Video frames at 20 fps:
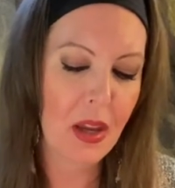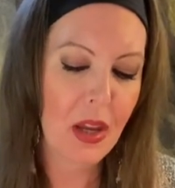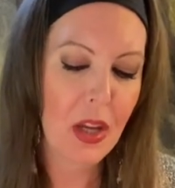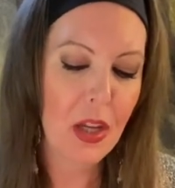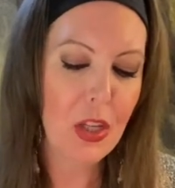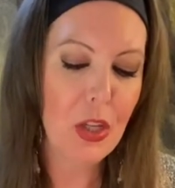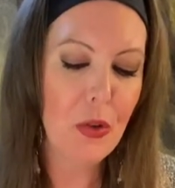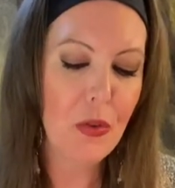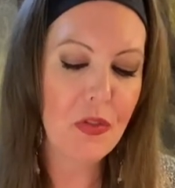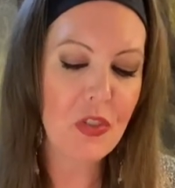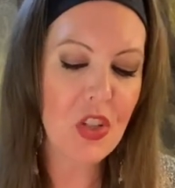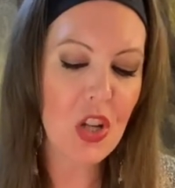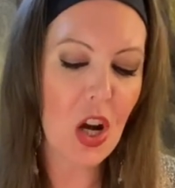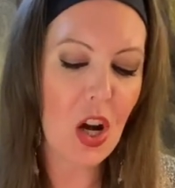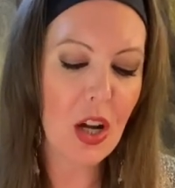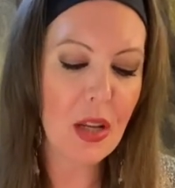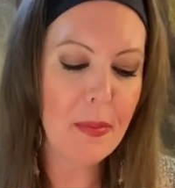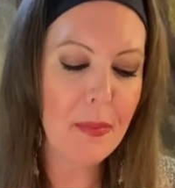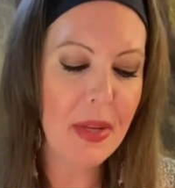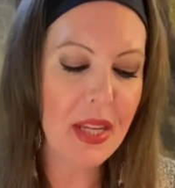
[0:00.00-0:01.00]
You have
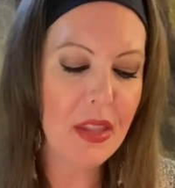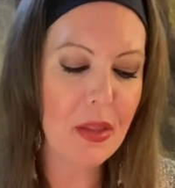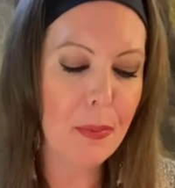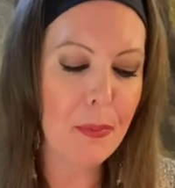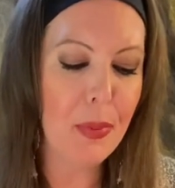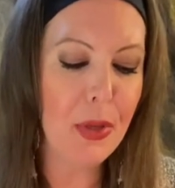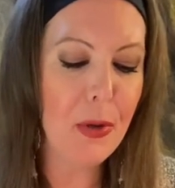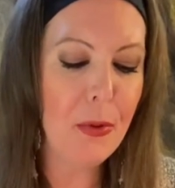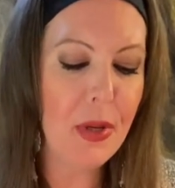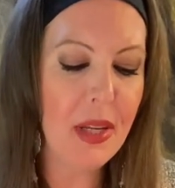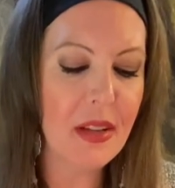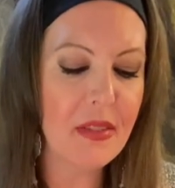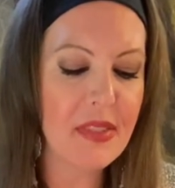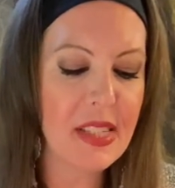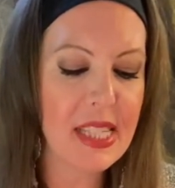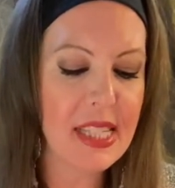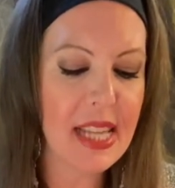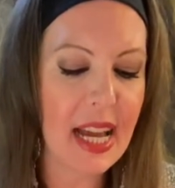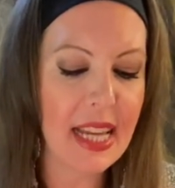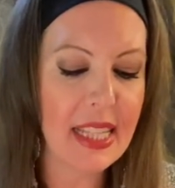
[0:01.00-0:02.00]
taught me the beauty of
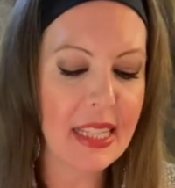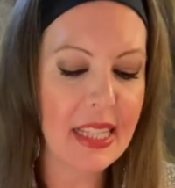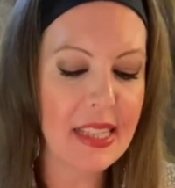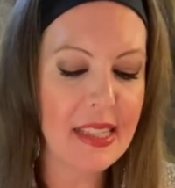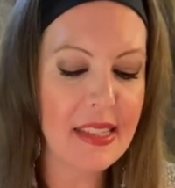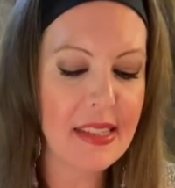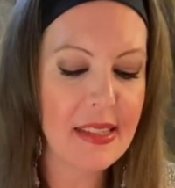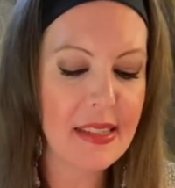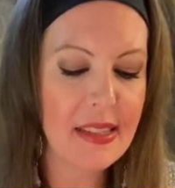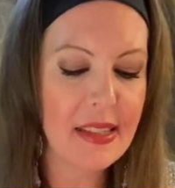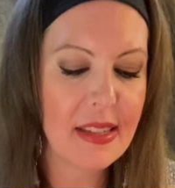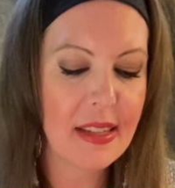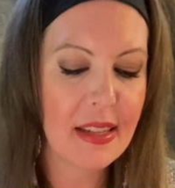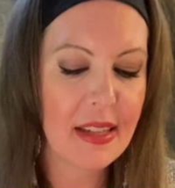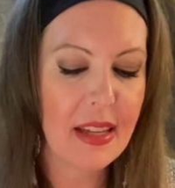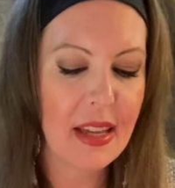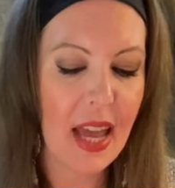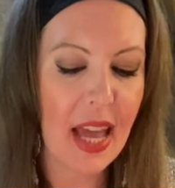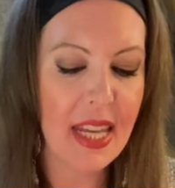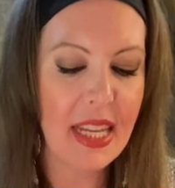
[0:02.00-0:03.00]
silence,
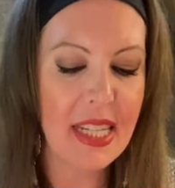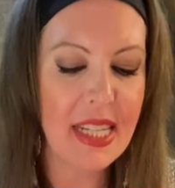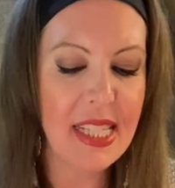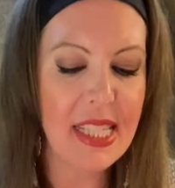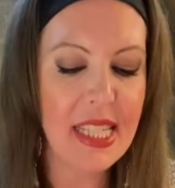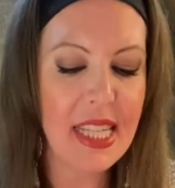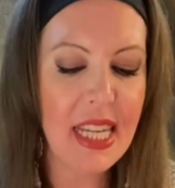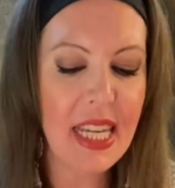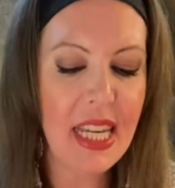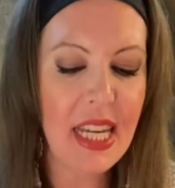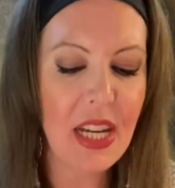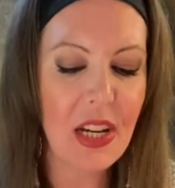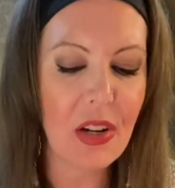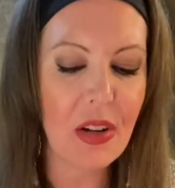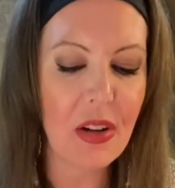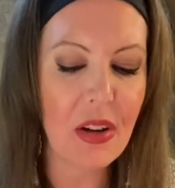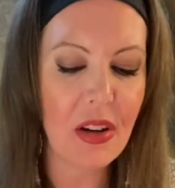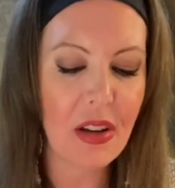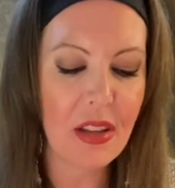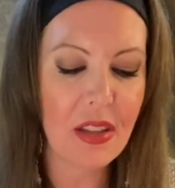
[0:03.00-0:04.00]
and it is
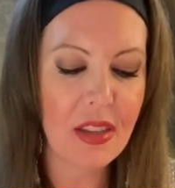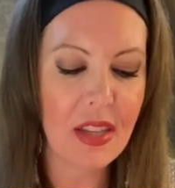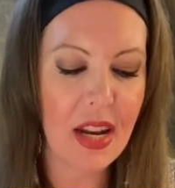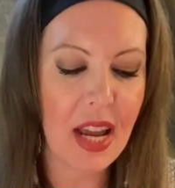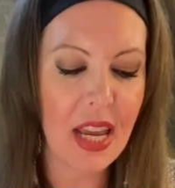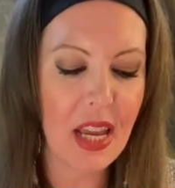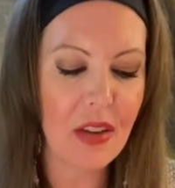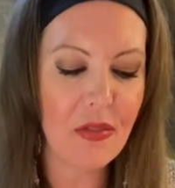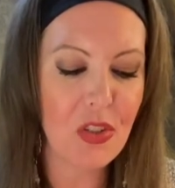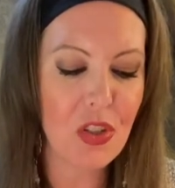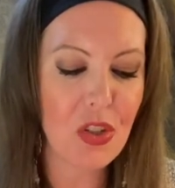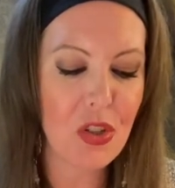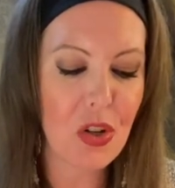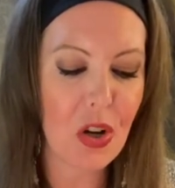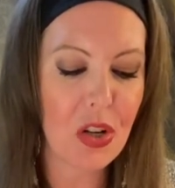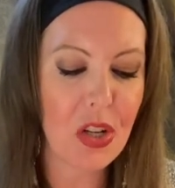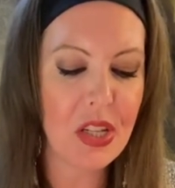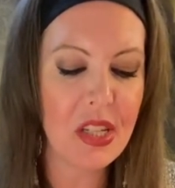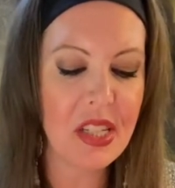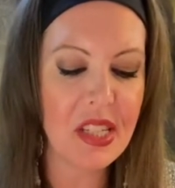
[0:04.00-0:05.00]
here that I have
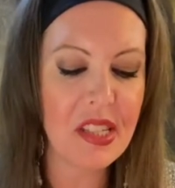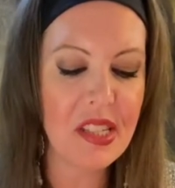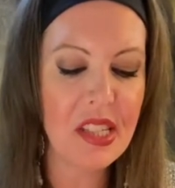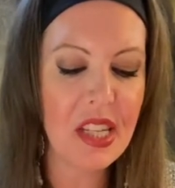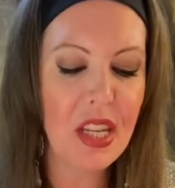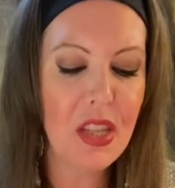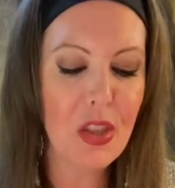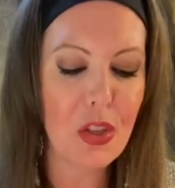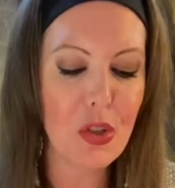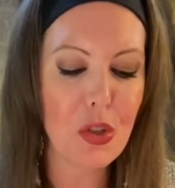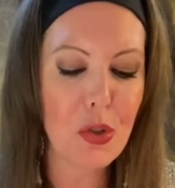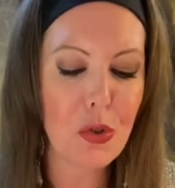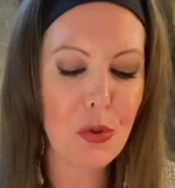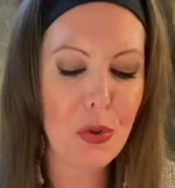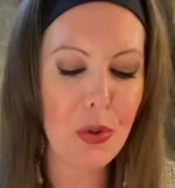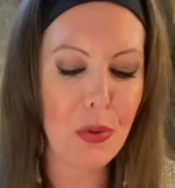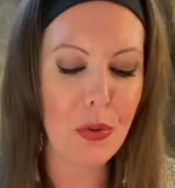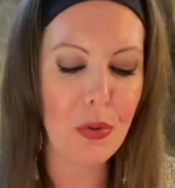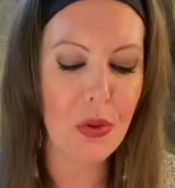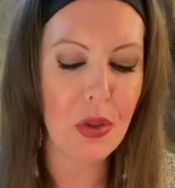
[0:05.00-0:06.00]
started to see the
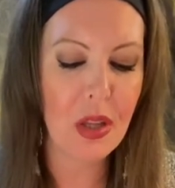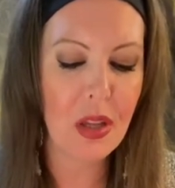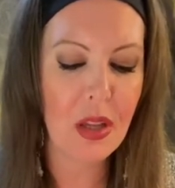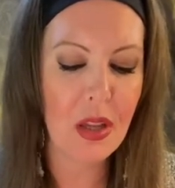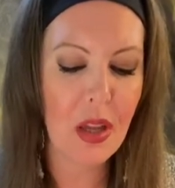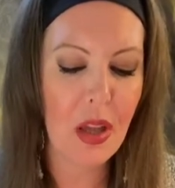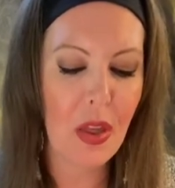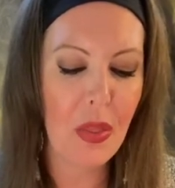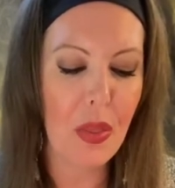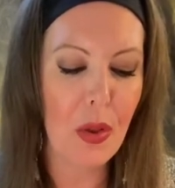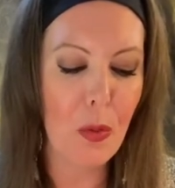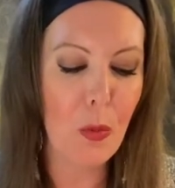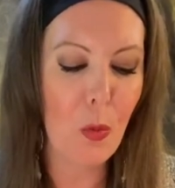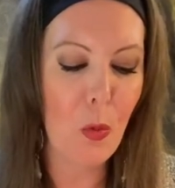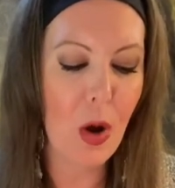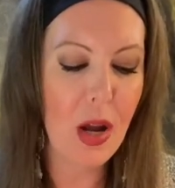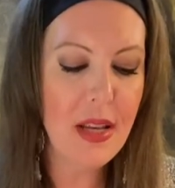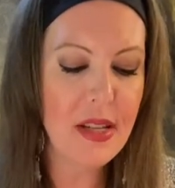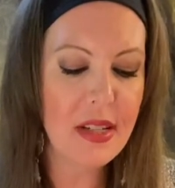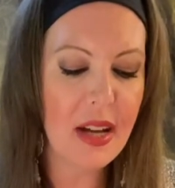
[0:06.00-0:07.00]
truth that
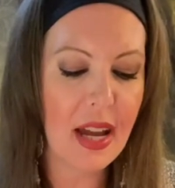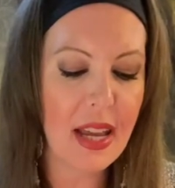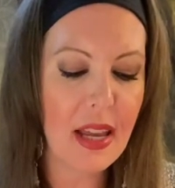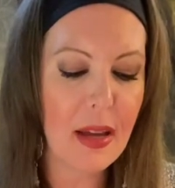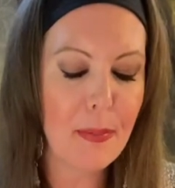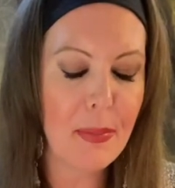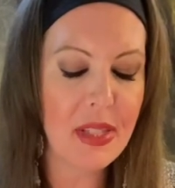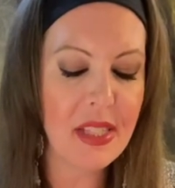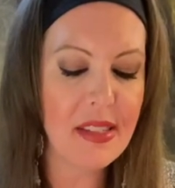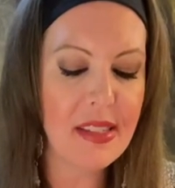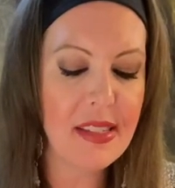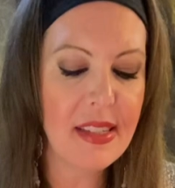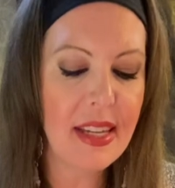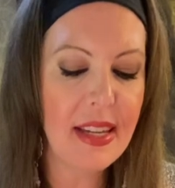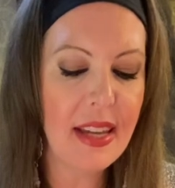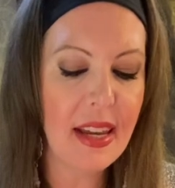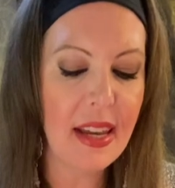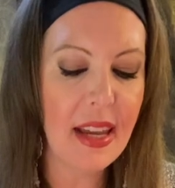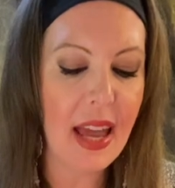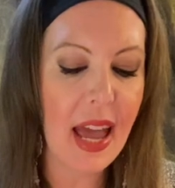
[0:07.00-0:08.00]
what I have been
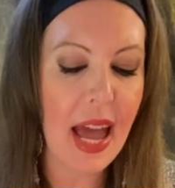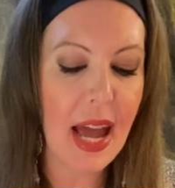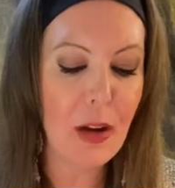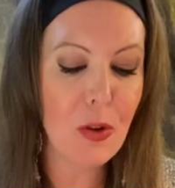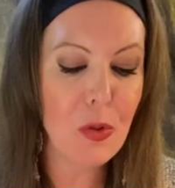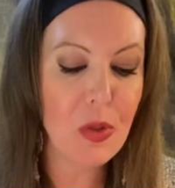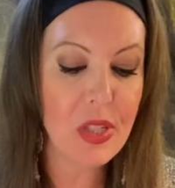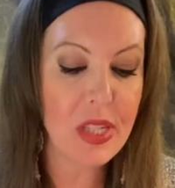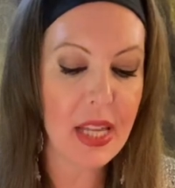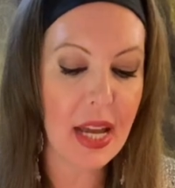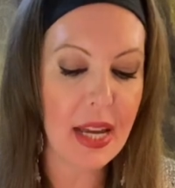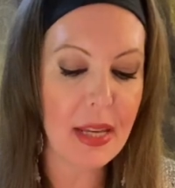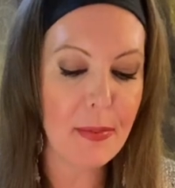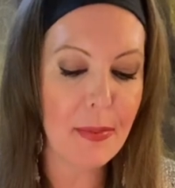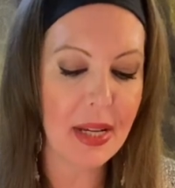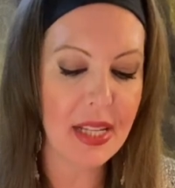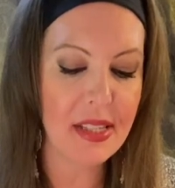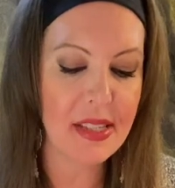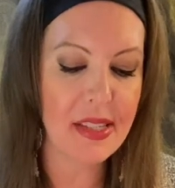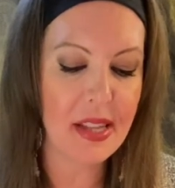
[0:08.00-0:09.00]
seeking outside
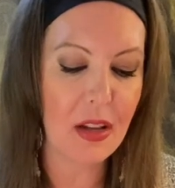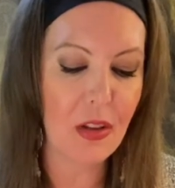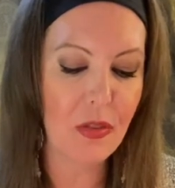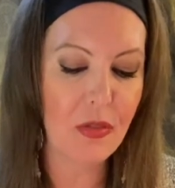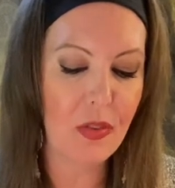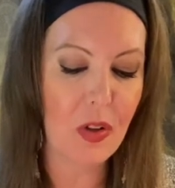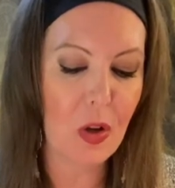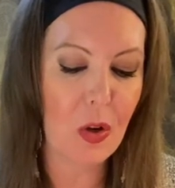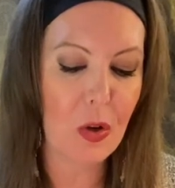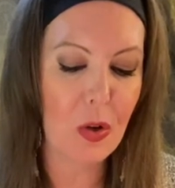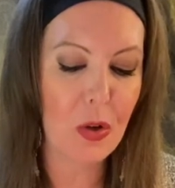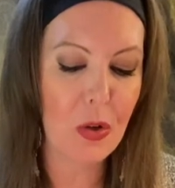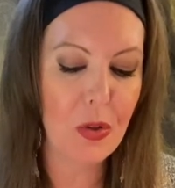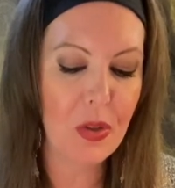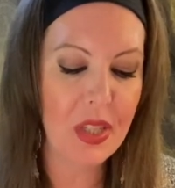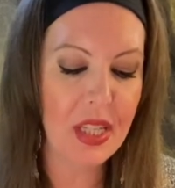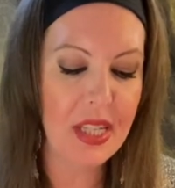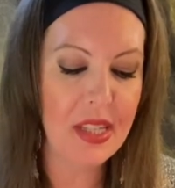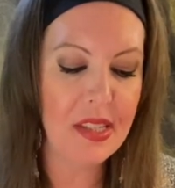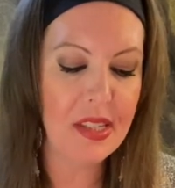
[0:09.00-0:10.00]
myself all
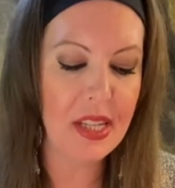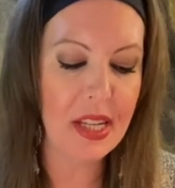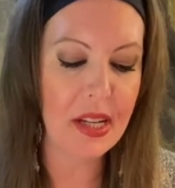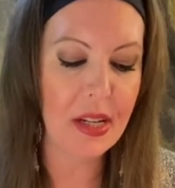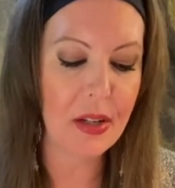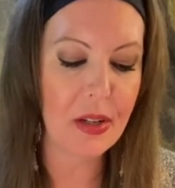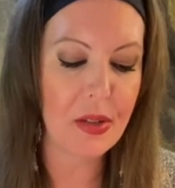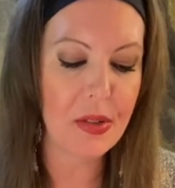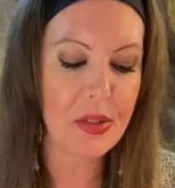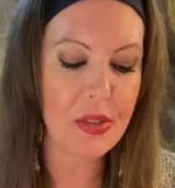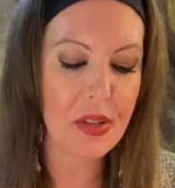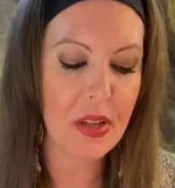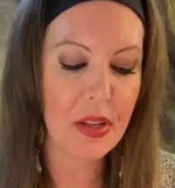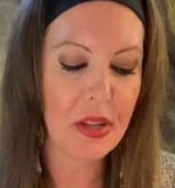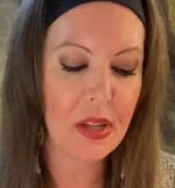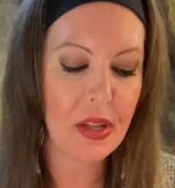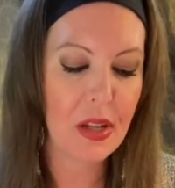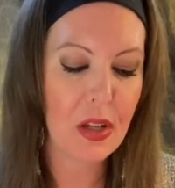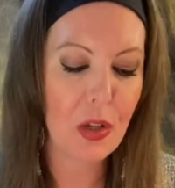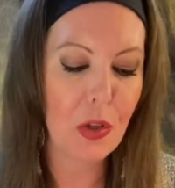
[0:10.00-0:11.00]
these years
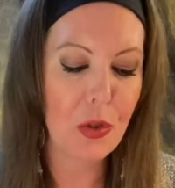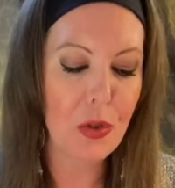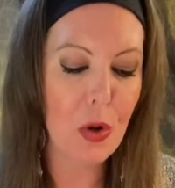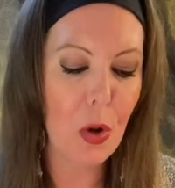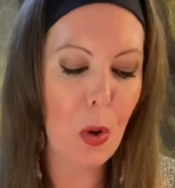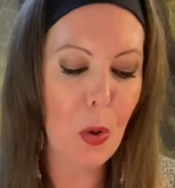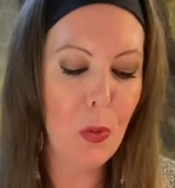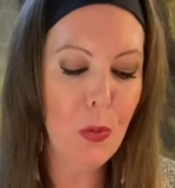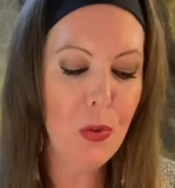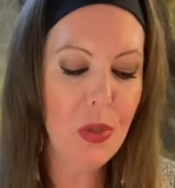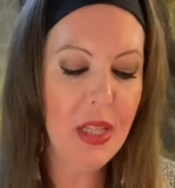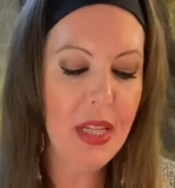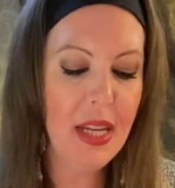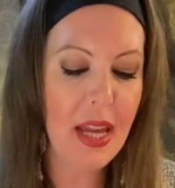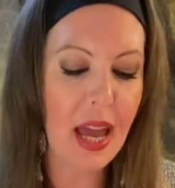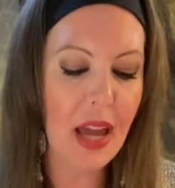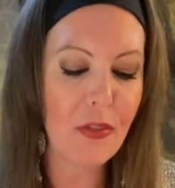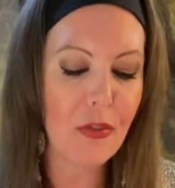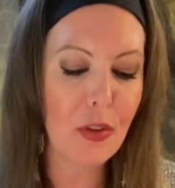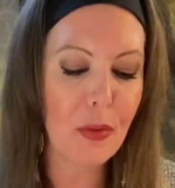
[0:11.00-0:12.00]
could only
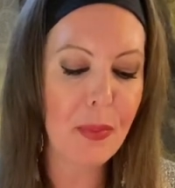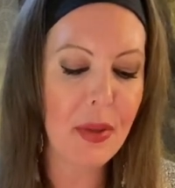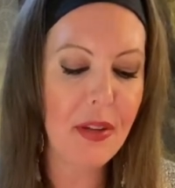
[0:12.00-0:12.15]
ever be